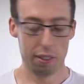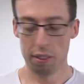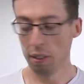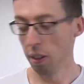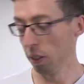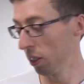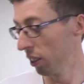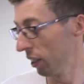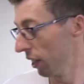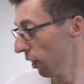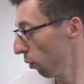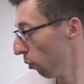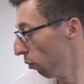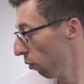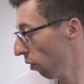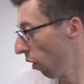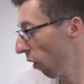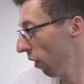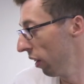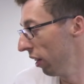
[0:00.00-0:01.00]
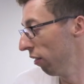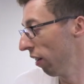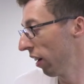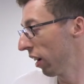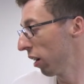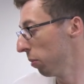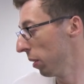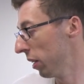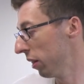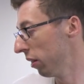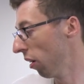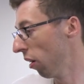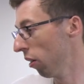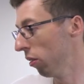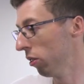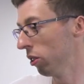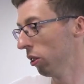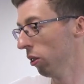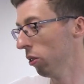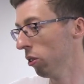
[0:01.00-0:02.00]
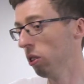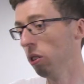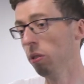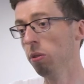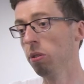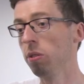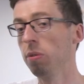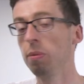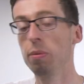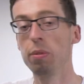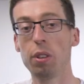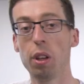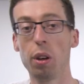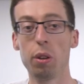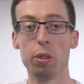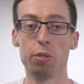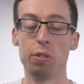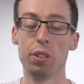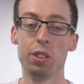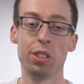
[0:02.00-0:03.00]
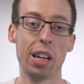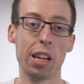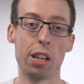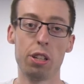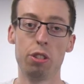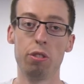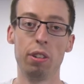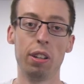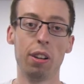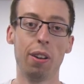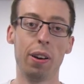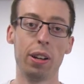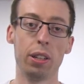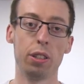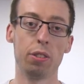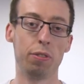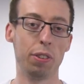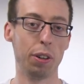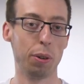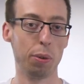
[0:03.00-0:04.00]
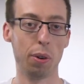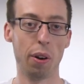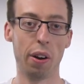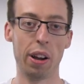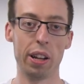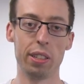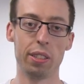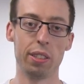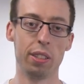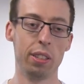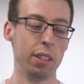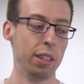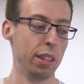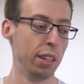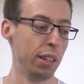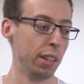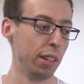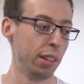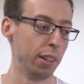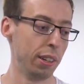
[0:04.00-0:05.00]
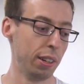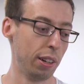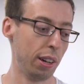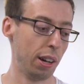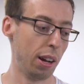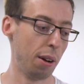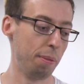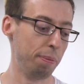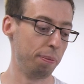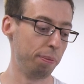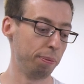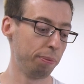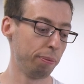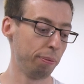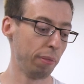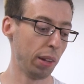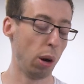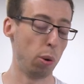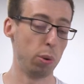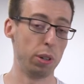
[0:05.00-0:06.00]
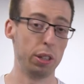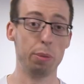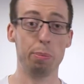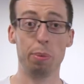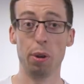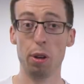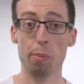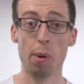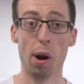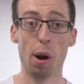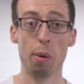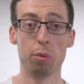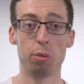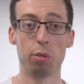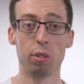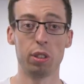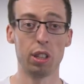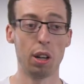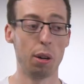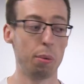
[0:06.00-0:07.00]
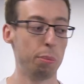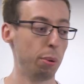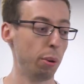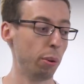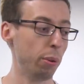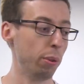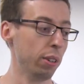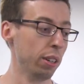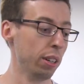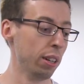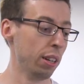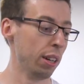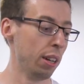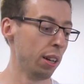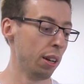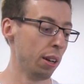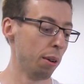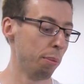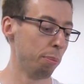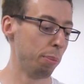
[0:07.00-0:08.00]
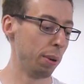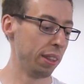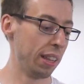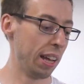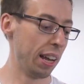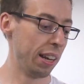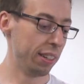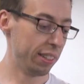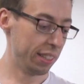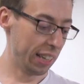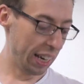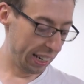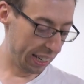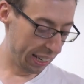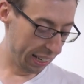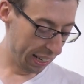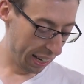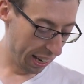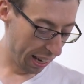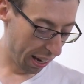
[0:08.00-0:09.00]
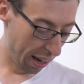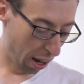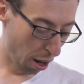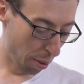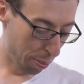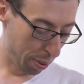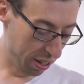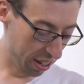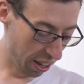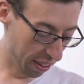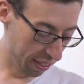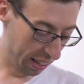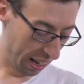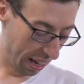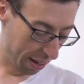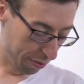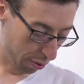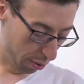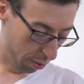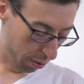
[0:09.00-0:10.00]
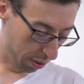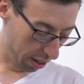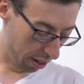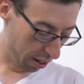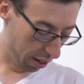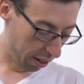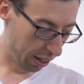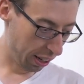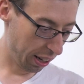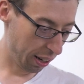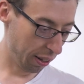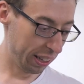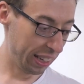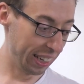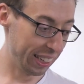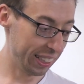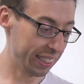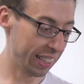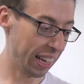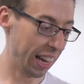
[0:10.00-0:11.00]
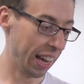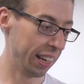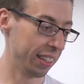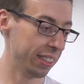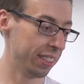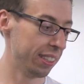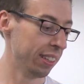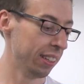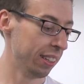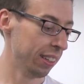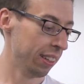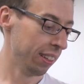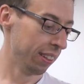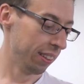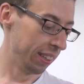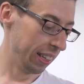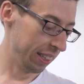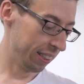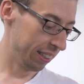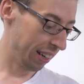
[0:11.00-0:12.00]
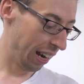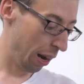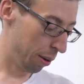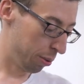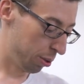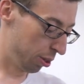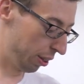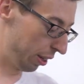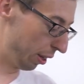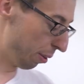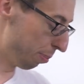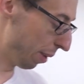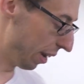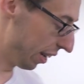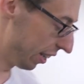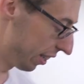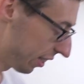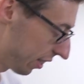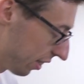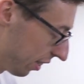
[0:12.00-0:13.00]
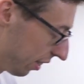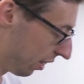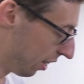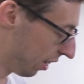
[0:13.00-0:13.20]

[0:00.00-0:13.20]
I still highly recommend those. Use those for secondary lights, fill lights, holding the boom arms, for example. But then taking it up another level and looking at these stands, these are absolutely beast.